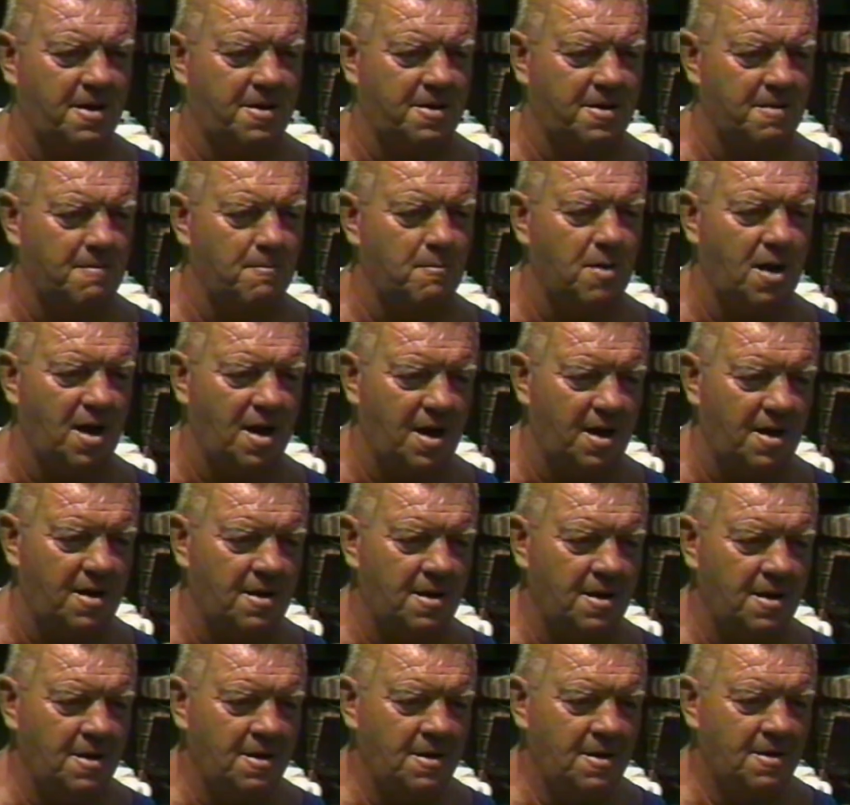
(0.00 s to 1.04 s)
come by?
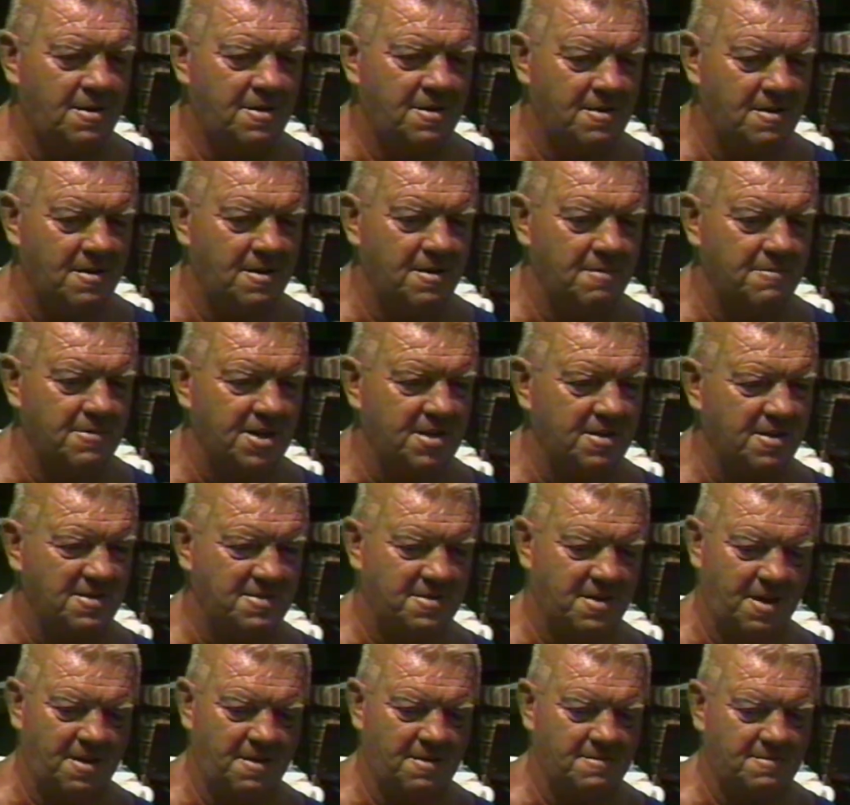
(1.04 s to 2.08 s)
Because
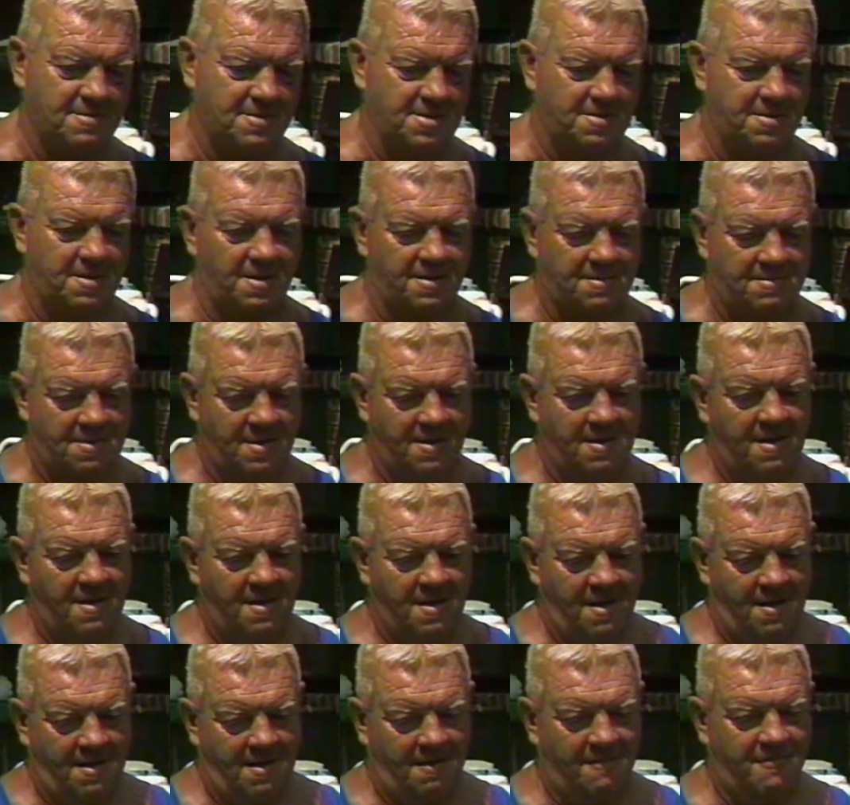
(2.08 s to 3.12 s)
they know
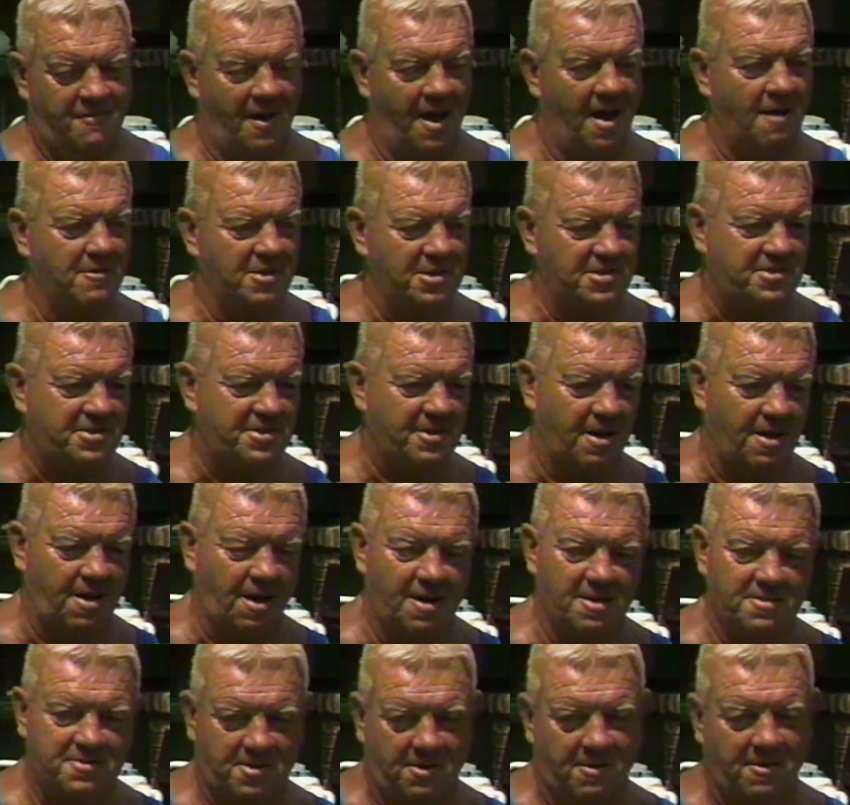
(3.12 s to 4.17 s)
if I was sick,
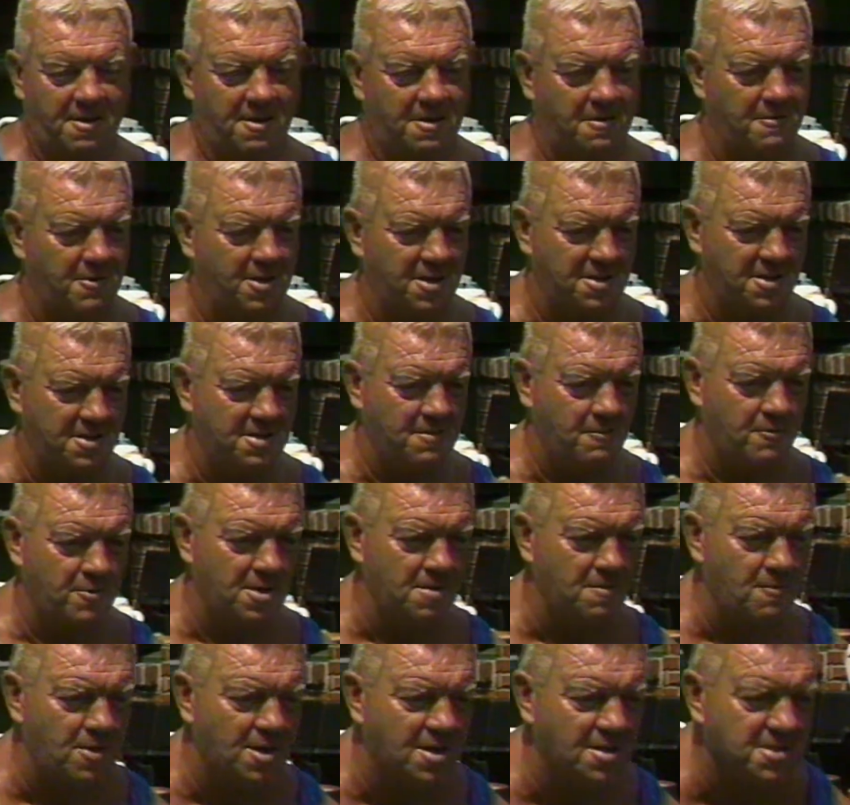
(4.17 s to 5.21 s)
I certainly
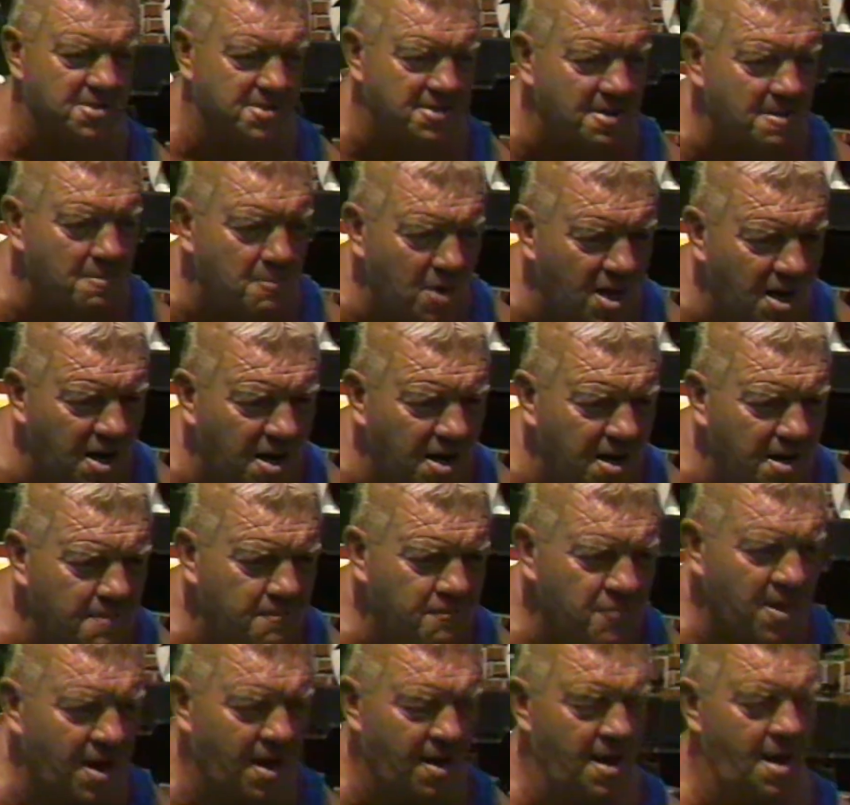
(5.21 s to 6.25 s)
wouldn't want to see me.
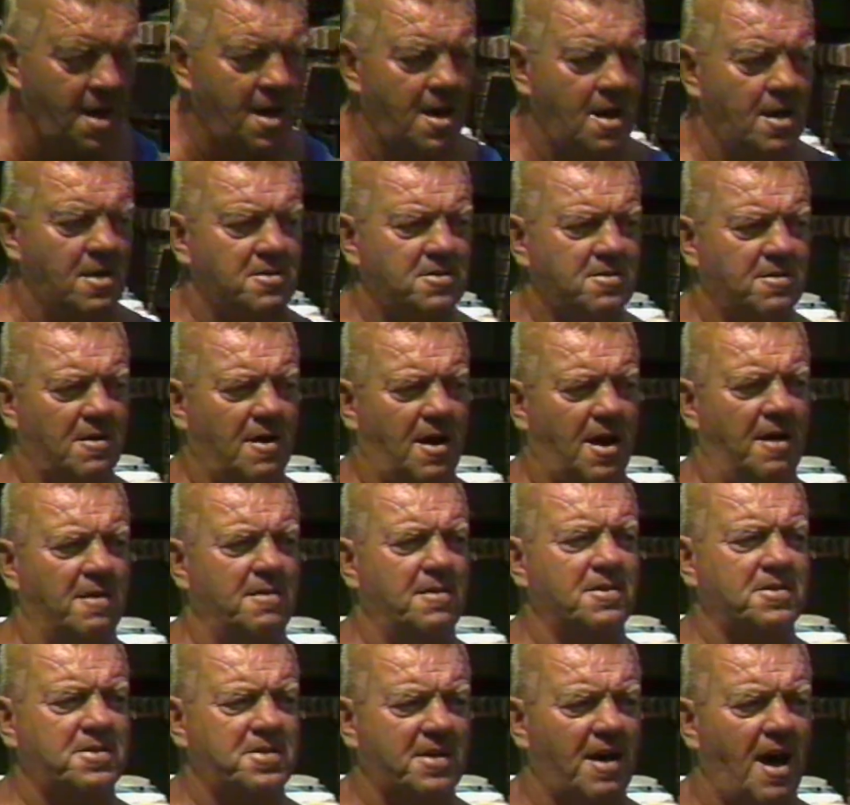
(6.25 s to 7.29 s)
So I
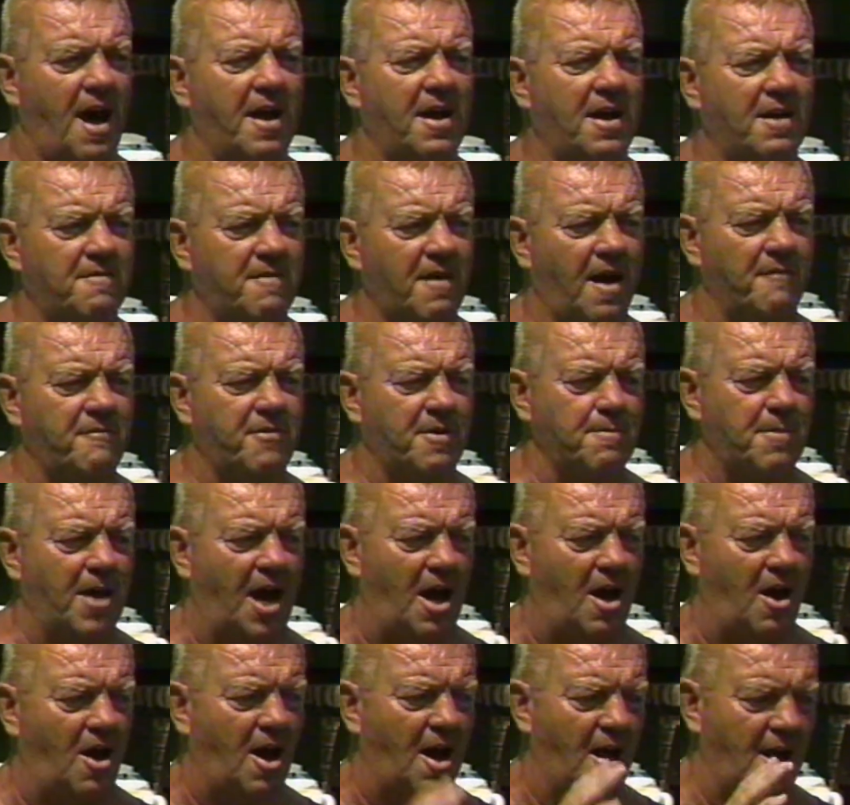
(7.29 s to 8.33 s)
decided from
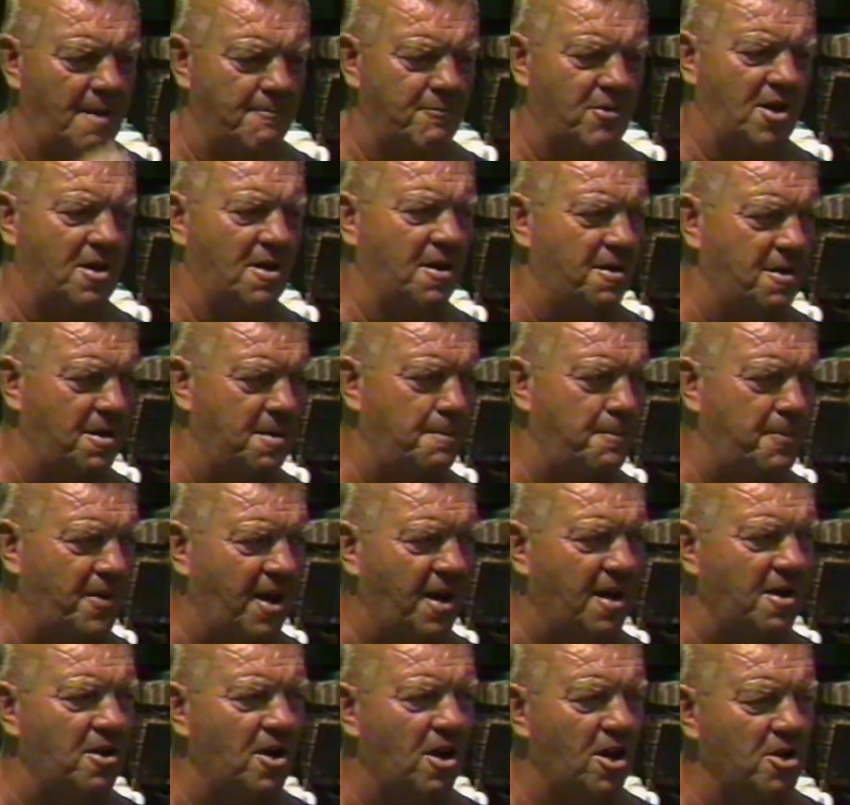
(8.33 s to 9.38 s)
now on I'm going to
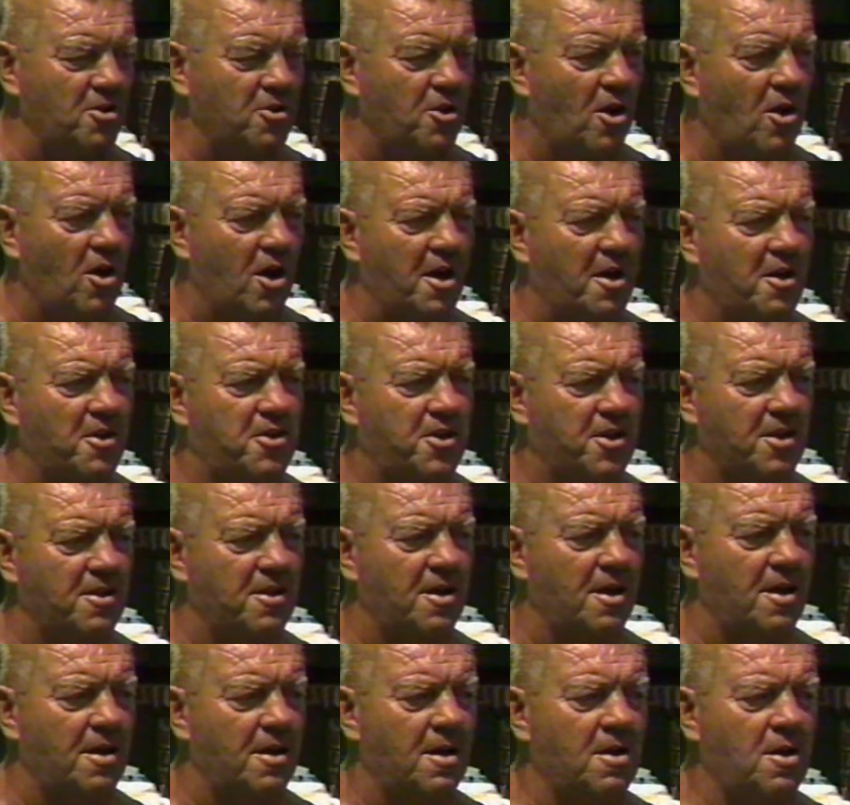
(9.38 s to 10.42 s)
depend on going
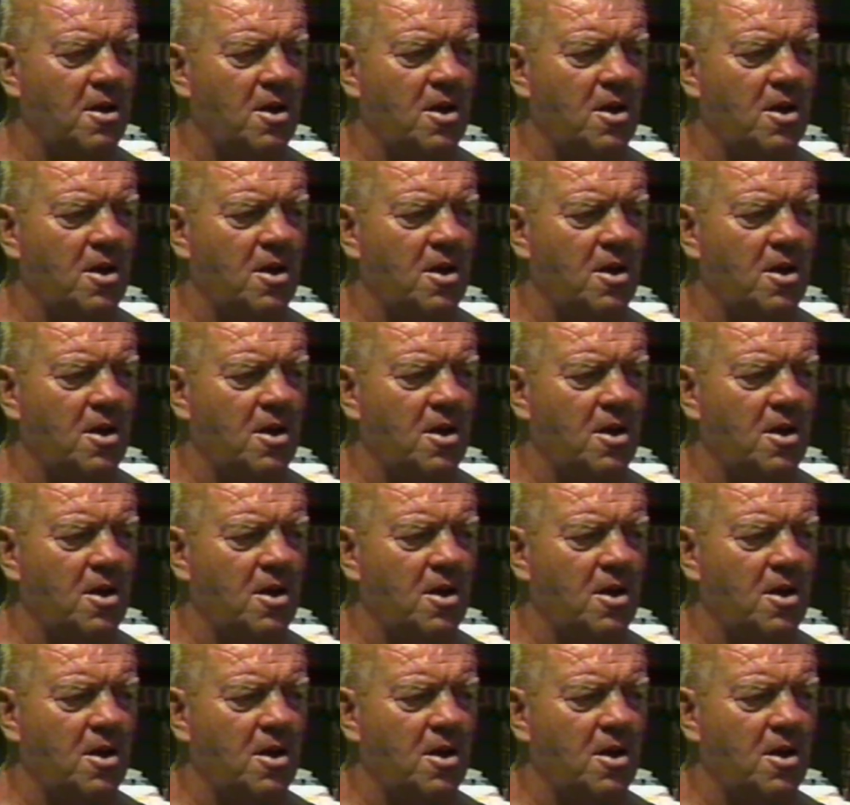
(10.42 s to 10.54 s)
to